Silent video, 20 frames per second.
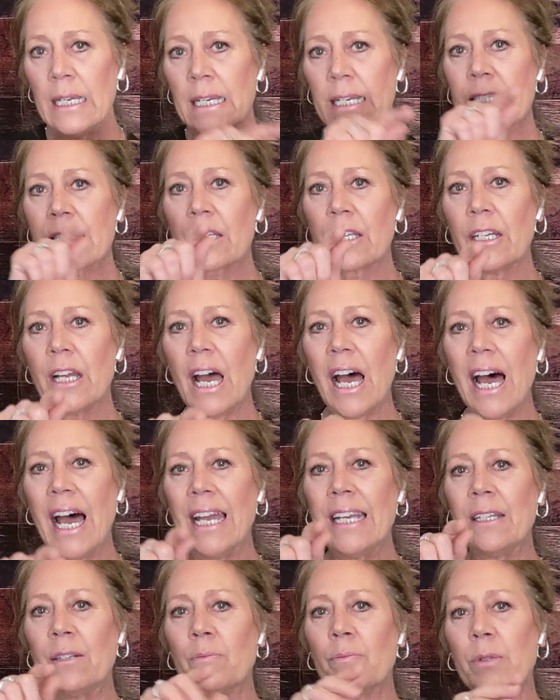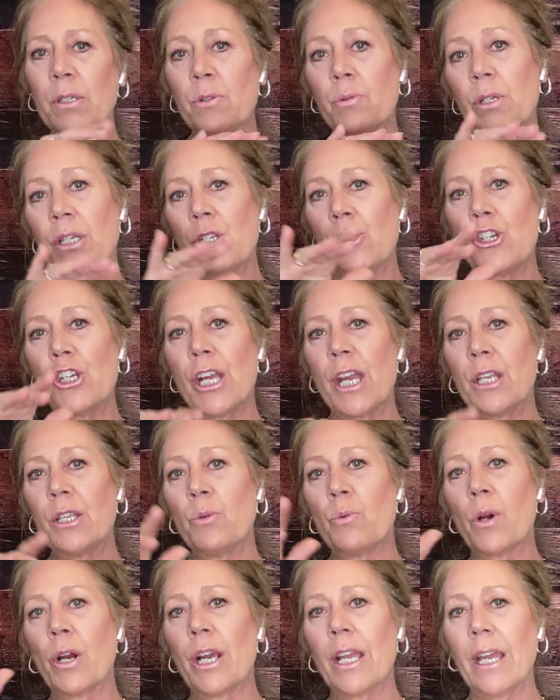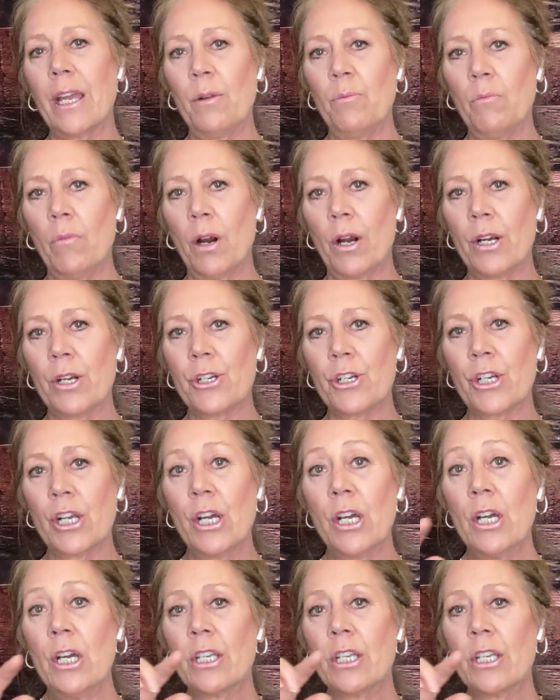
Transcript: It's going to heighten between January and March.